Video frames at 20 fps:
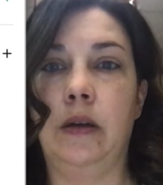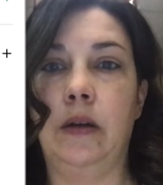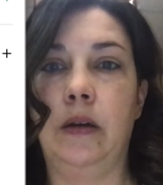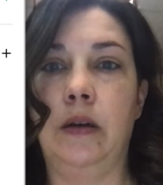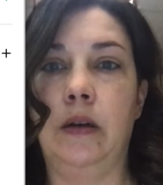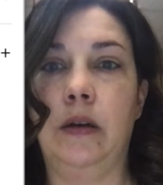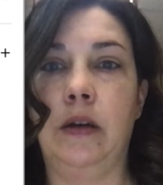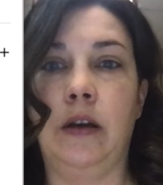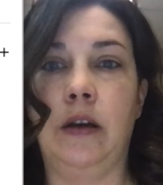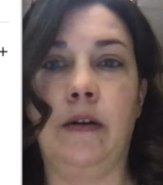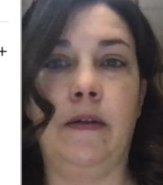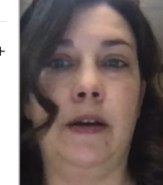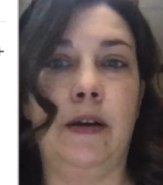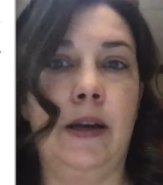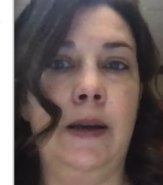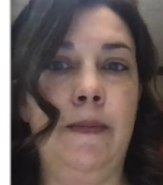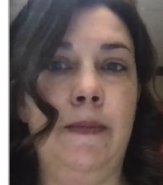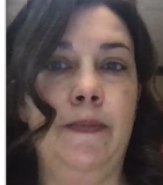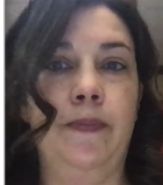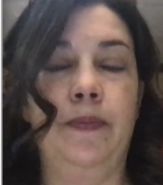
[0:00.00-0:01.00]
All
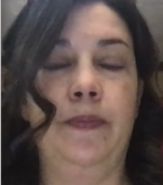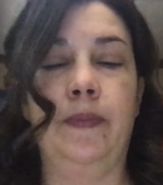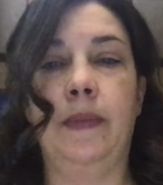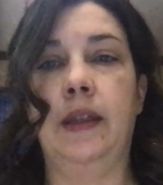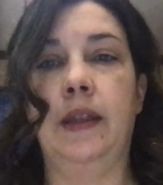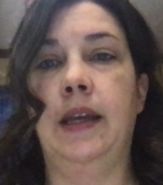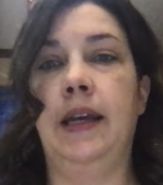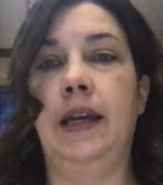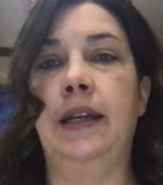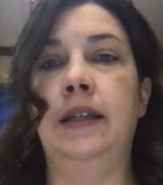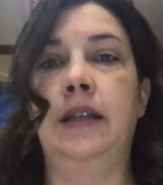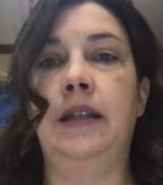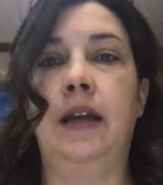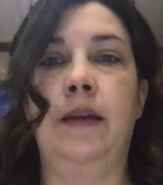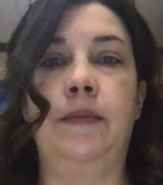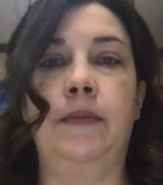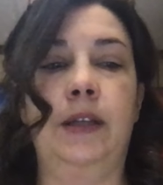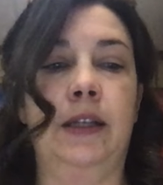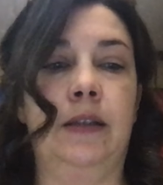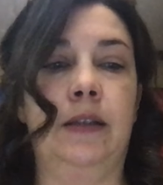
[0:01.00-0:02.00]
right, a times
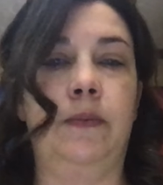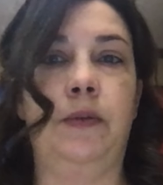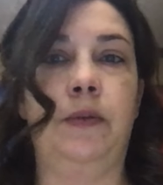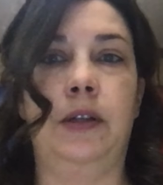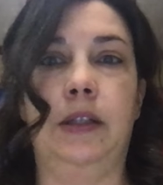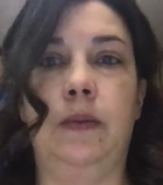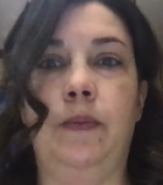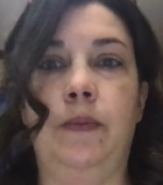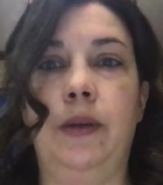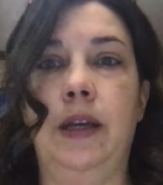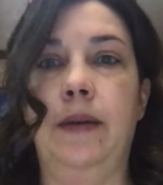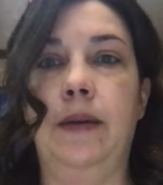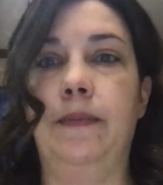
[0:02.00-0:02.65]
x plus b.